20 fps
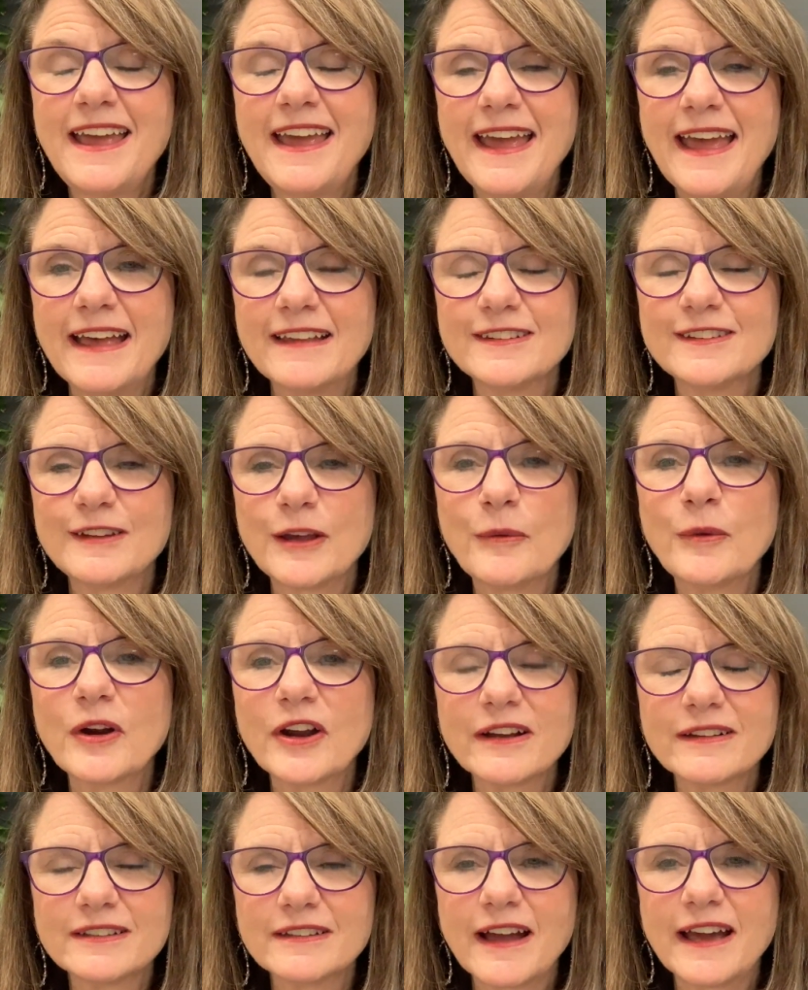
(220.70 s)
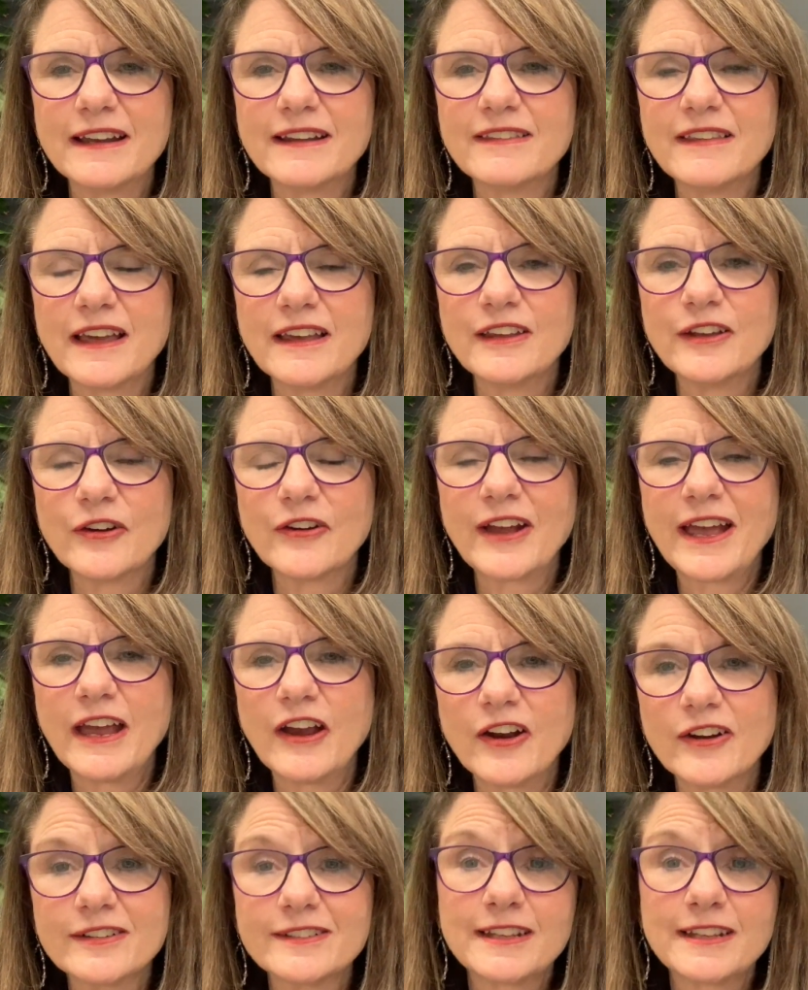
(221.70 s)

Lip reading: And so we're excited that you're here.